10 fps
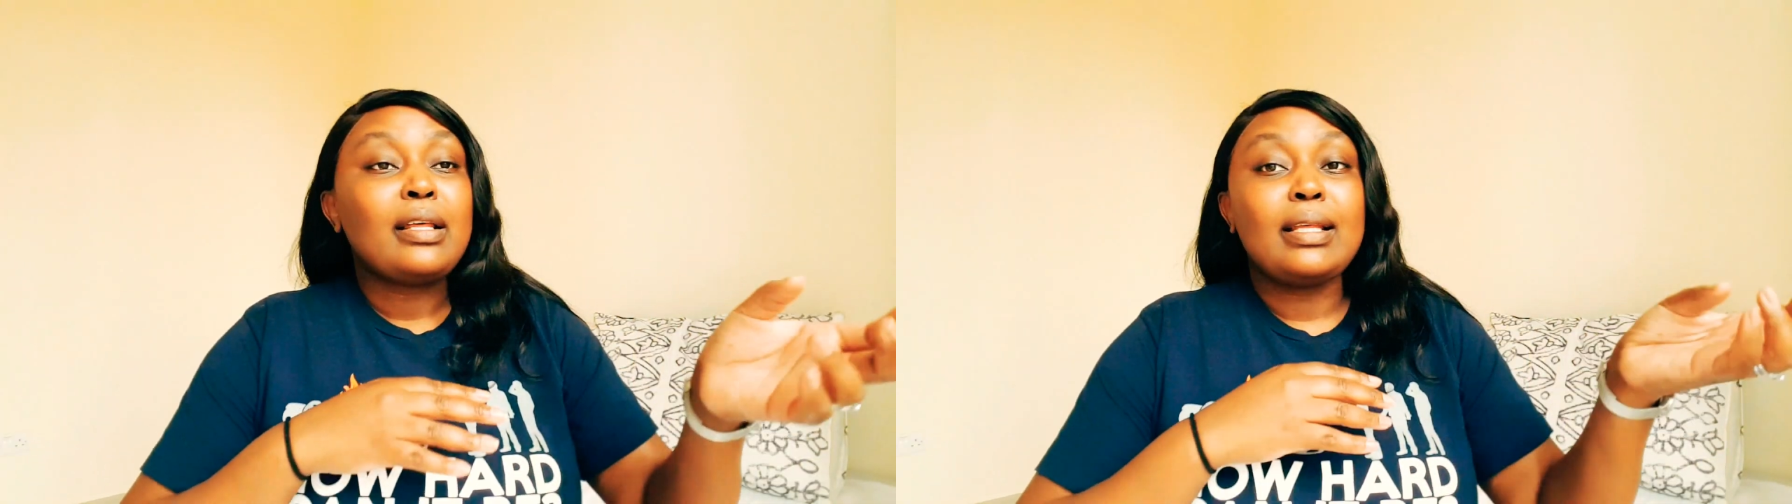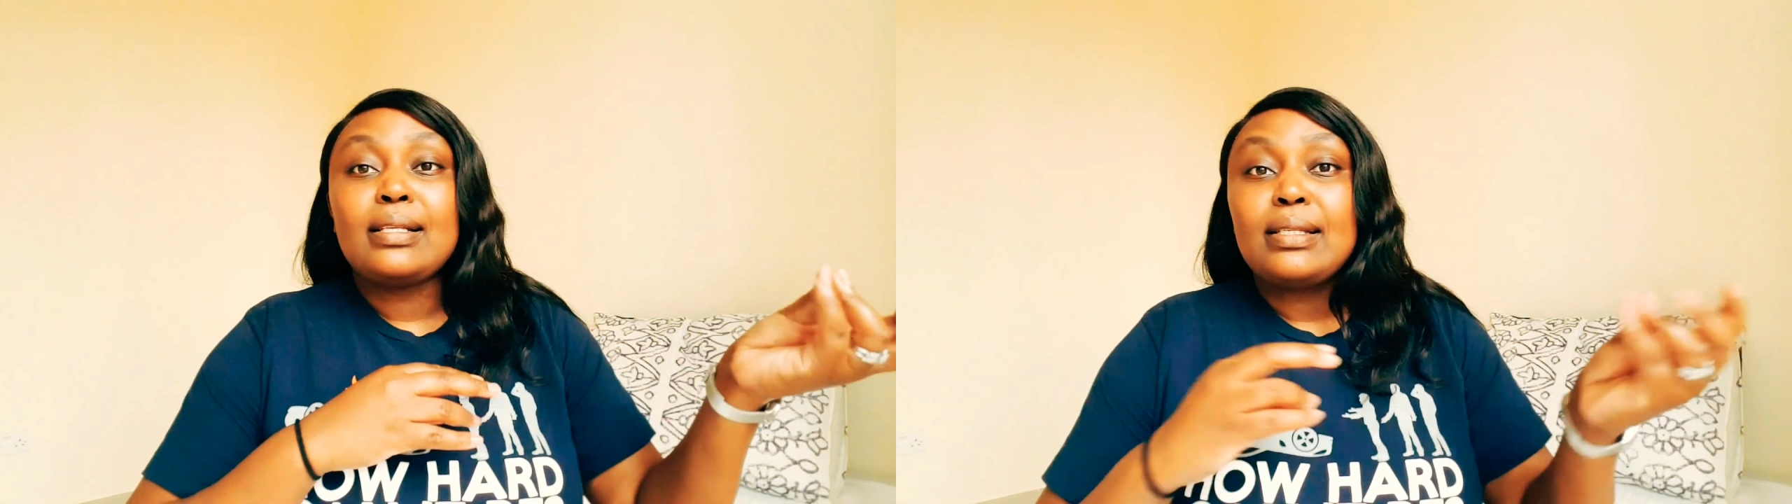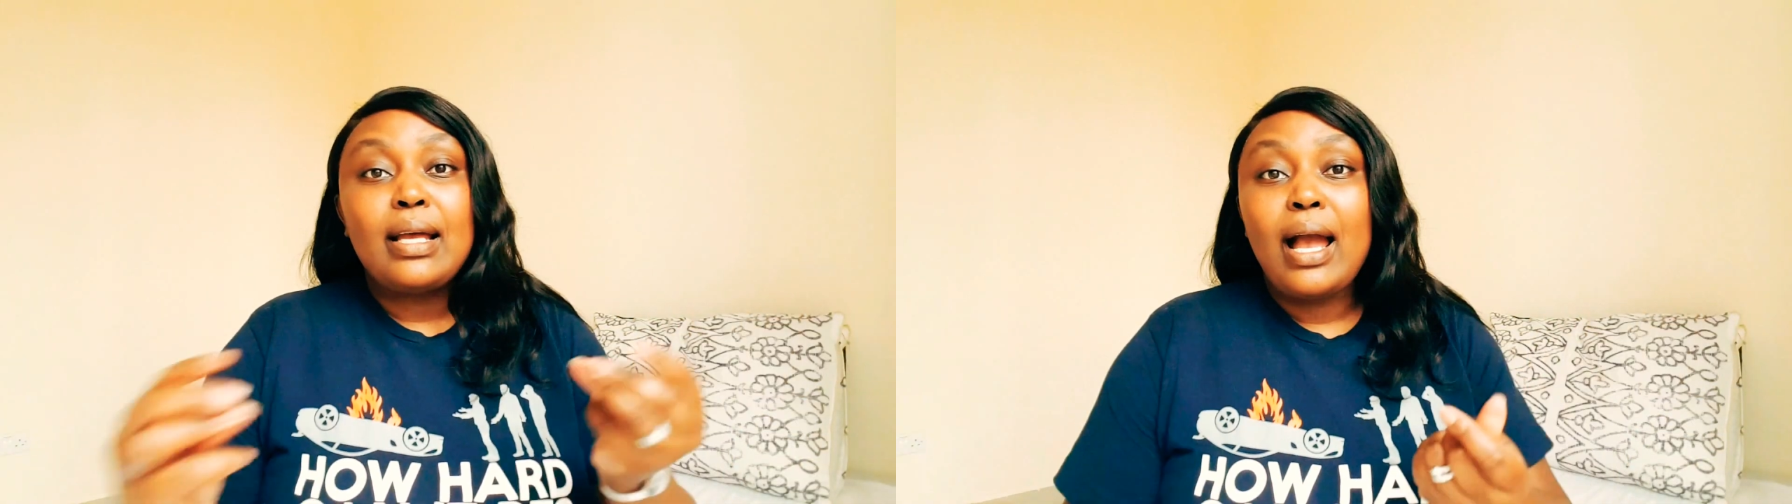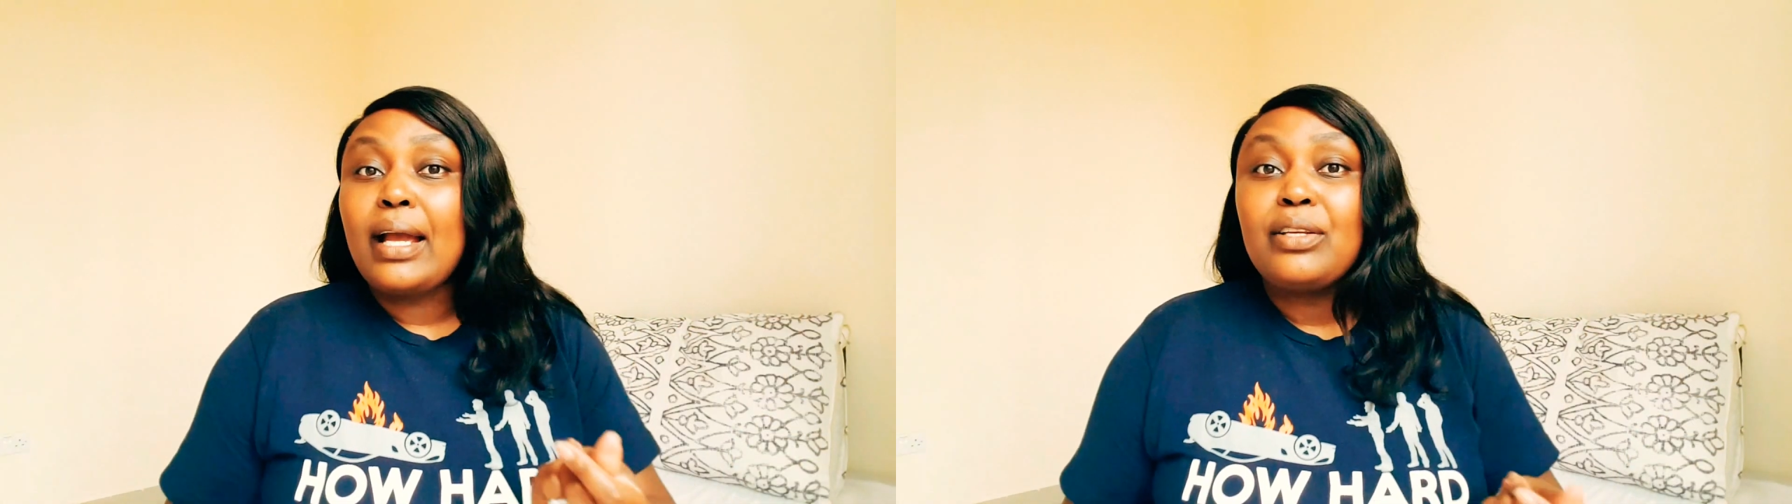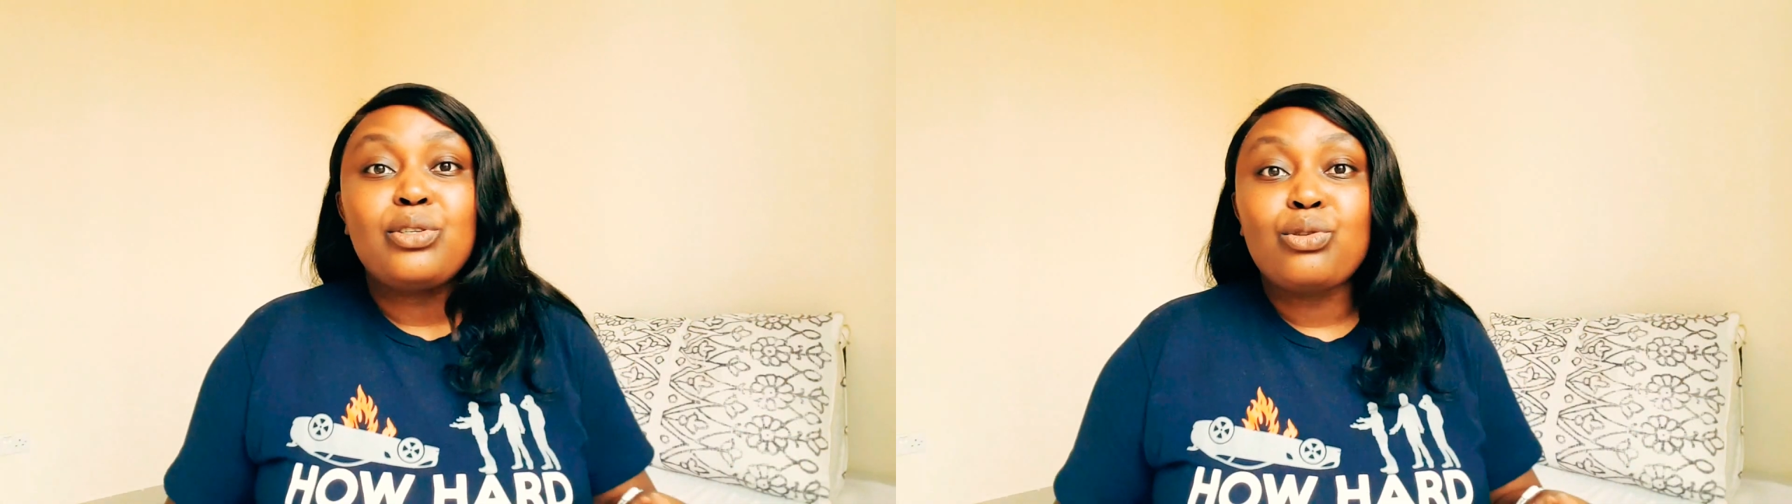They say
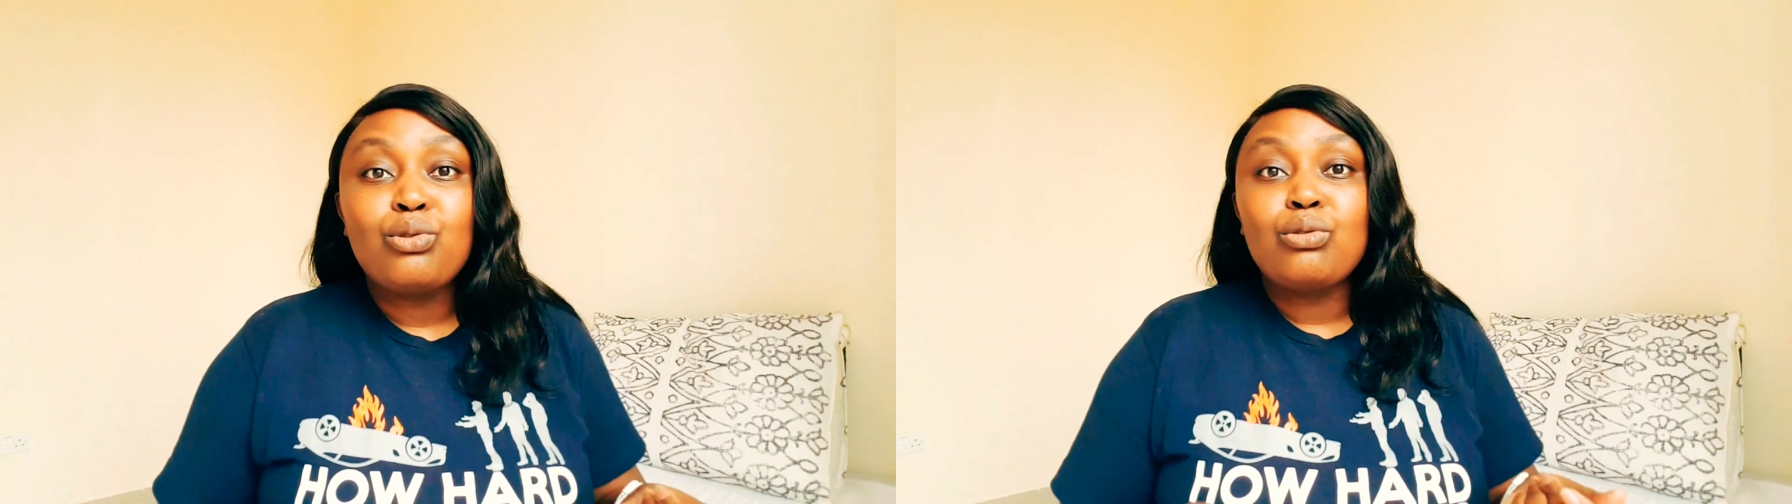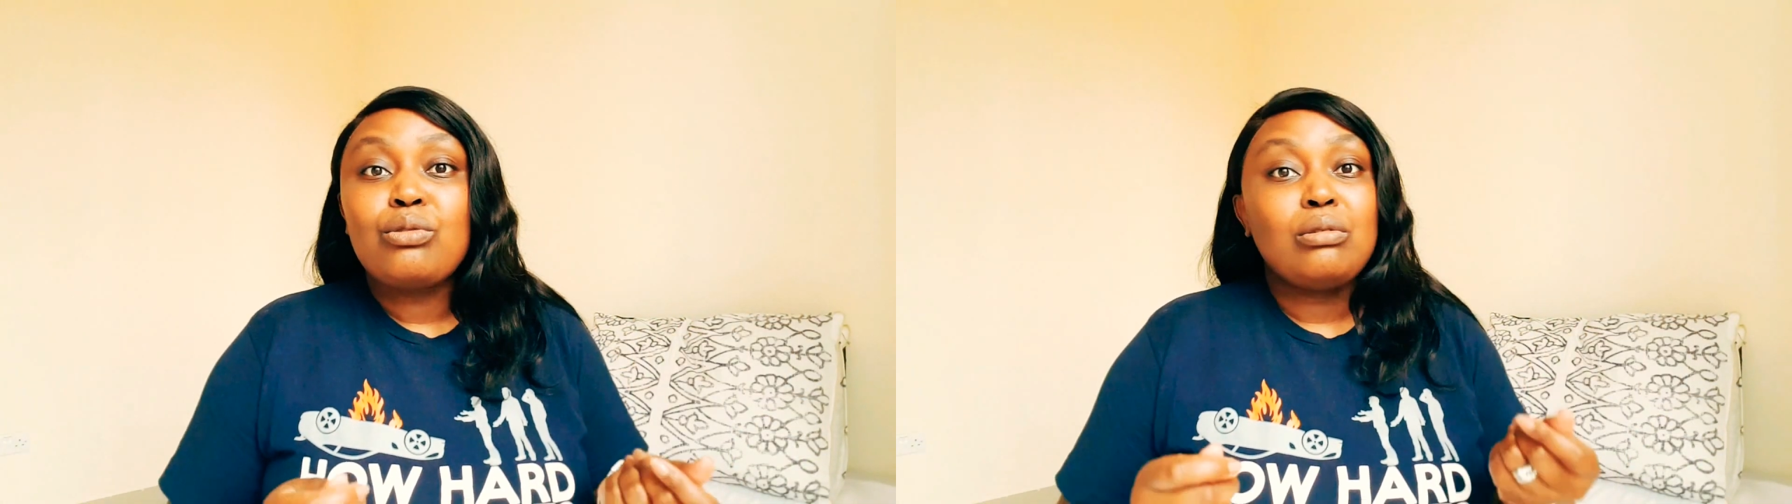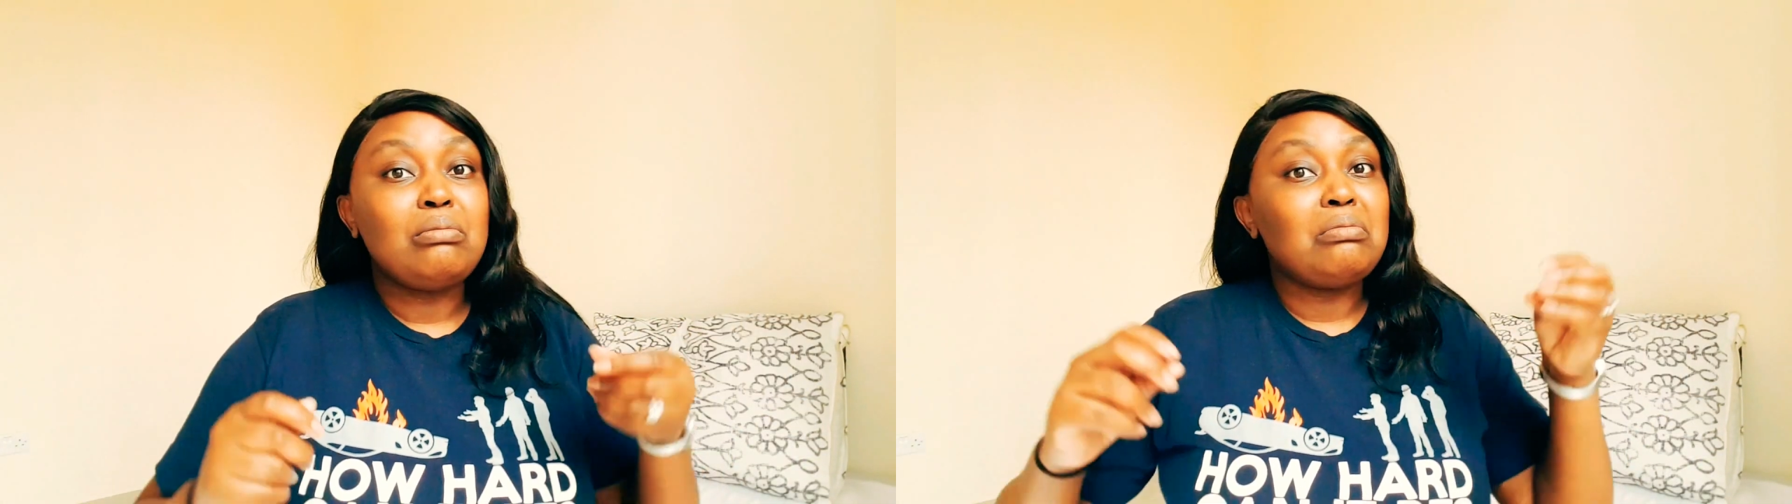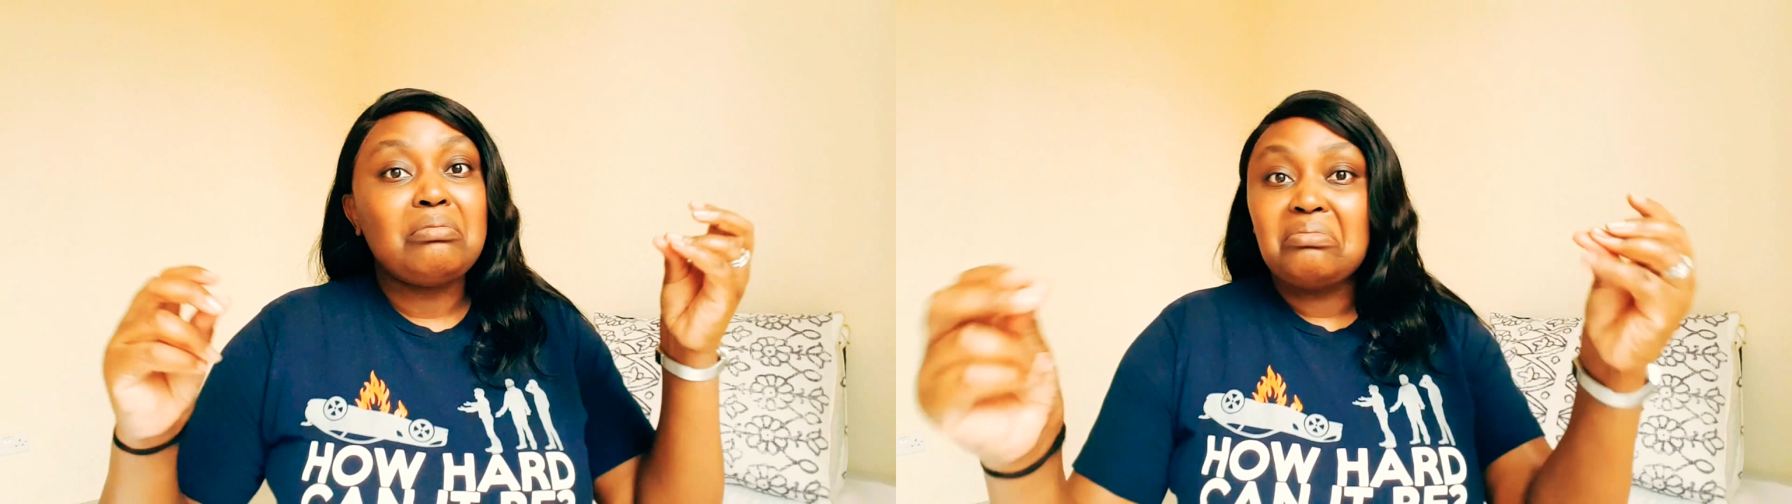I do